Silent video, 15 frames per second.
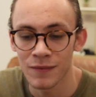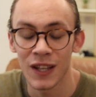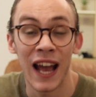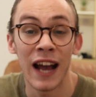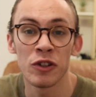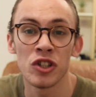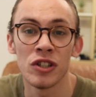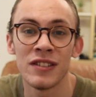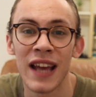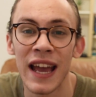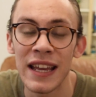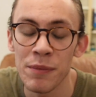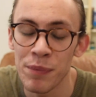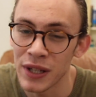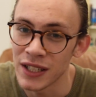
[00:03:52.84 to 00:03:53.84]
how's your
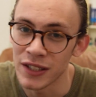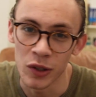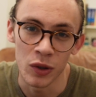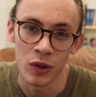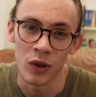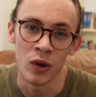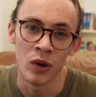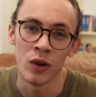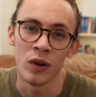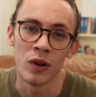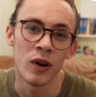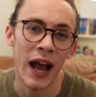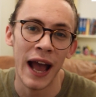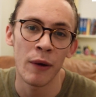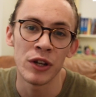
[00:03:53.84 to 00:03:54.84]
day been?
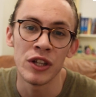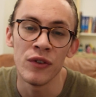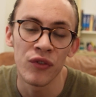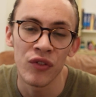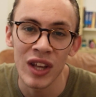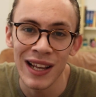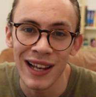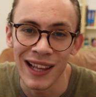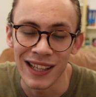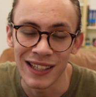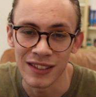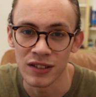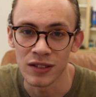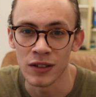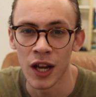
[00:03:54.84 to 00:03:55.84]
Or how are you feeling?
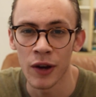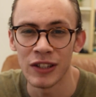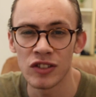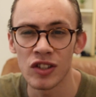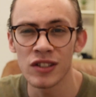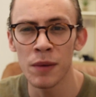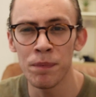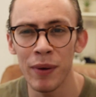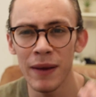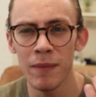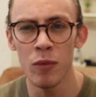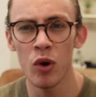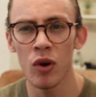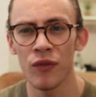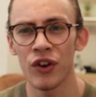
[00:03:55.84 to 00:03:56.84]
You know, it's just a bit
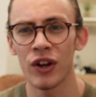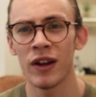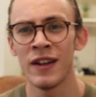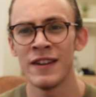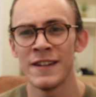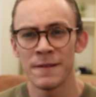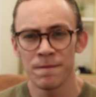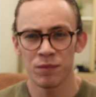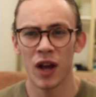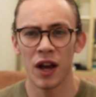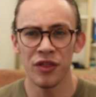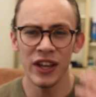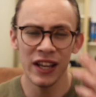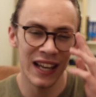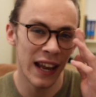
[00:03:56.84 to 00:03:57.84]
more of I
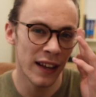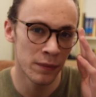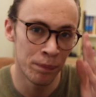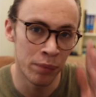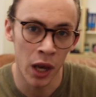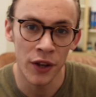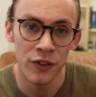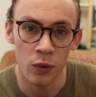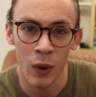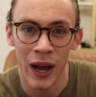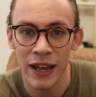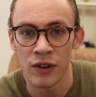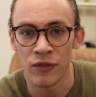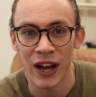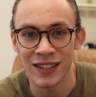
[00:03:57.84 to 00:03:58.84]
think a less blunt
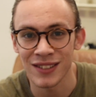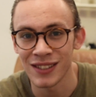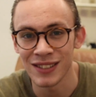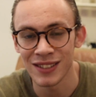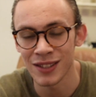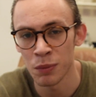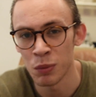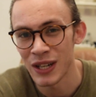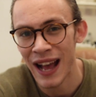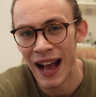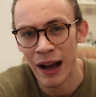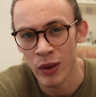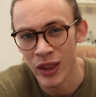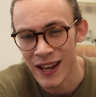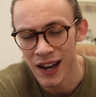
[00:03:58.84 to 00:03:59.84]
way of asking someone
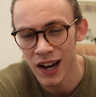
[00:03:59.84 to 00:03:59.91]
how they